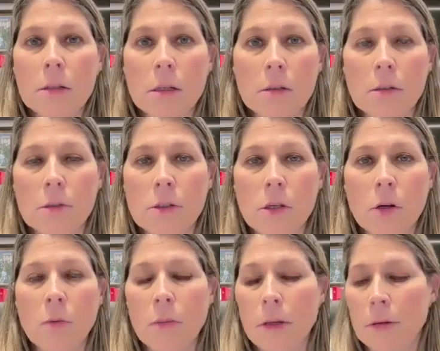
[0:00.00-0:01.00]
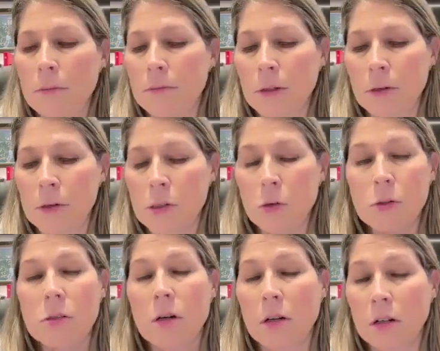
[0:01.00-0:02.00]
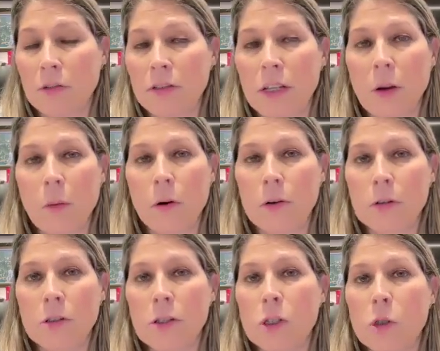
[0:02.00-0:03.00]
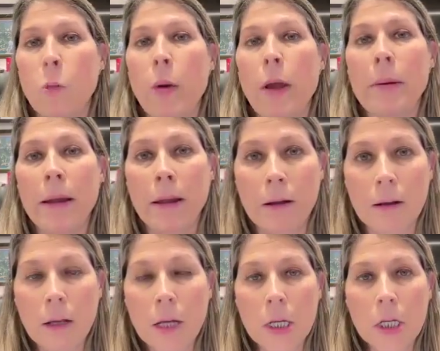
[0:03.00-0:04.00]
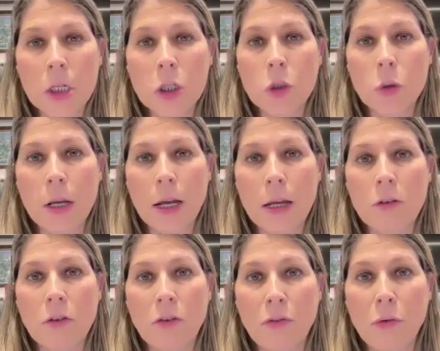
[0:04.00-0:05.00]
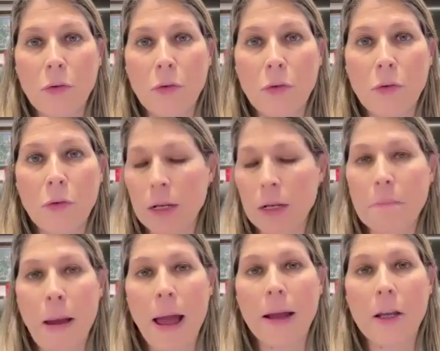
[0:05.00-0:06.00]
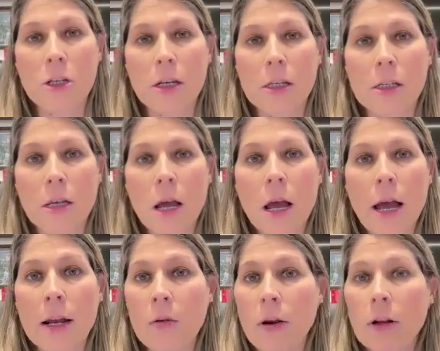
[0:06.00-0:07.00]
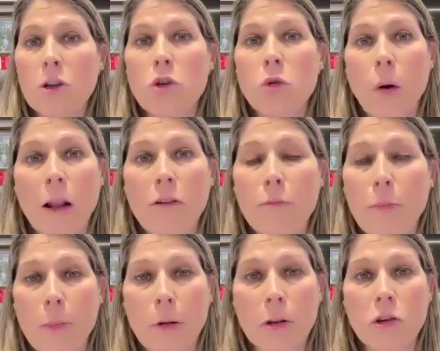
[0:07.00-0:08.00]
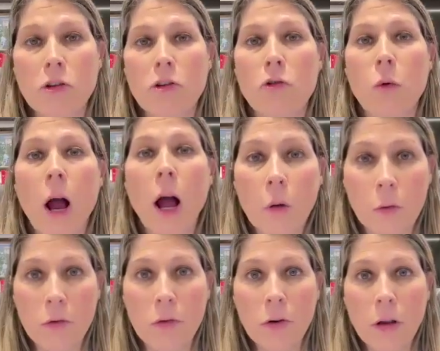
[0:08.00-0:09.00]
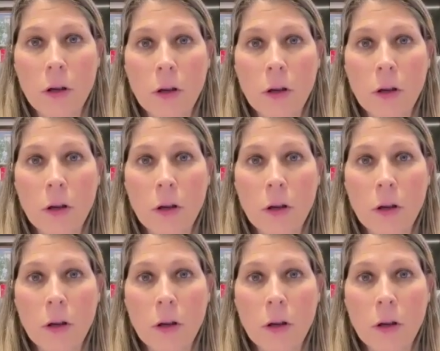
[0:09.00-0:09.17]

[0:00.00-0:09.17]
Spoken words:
they're so starved, they were just swimming to get the food and to get the packages, and around 12 people drowned